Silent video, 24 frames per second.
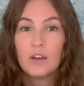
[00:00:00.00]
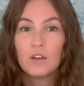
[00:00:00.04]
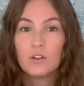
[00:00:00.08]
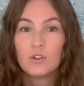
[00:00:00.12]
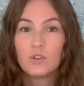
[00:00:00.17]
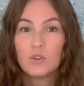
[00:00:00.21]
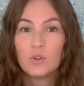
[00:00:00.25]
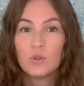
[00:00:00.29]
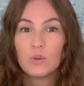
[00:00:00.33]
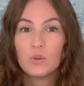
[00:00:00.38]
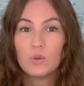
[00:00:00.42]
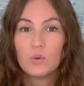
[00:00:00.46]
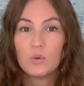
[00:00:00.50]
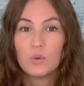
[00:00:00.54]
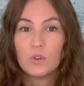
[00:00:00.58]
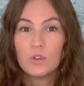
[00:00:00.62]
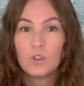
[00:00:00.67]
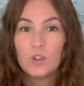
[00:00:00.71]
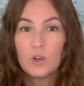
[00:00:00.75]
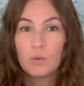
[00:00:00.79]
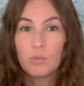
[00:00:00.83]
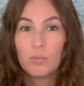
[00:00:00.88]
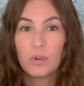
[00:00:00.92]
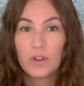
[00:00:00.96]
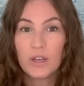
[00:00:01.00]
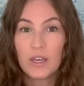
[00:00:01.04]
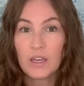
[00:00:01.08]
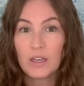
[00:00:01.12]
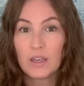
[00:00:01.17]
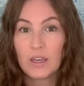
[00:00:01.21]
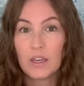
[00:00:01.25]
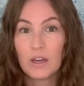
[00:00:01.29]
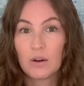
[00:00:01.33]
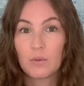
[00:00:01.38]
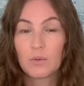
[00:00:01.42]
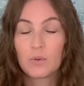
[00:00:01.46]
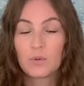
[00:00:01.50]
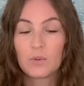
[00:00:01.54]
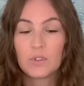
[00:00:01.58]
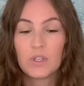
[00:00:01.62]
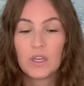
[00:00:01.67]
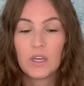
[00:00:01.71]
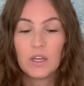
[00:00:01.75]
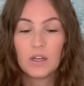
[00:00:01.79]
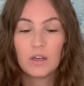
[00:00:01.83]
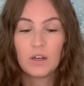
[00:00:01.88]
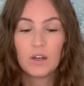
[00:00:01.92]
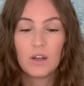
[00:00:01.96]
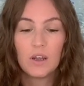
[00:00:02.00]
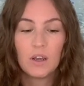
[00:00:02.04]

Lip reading: to your plant care routine?